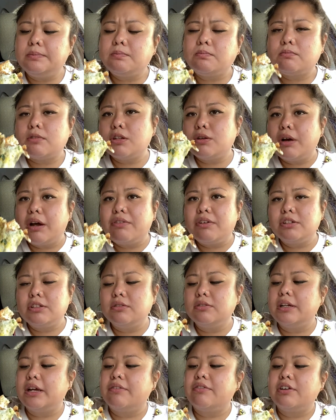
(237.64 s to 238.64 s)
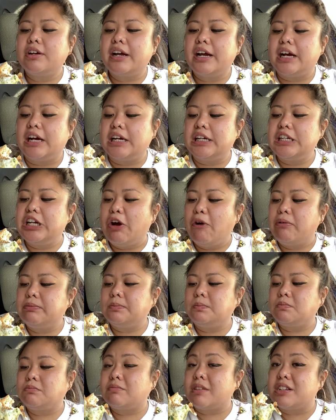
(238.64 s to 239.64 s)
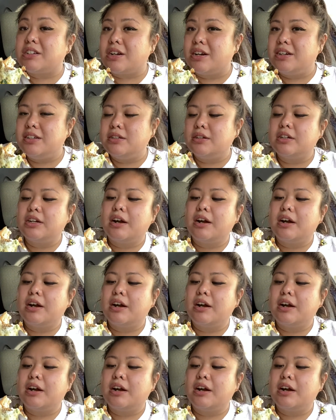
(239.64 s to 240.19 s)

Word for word: So I've also never had a Chinese donut I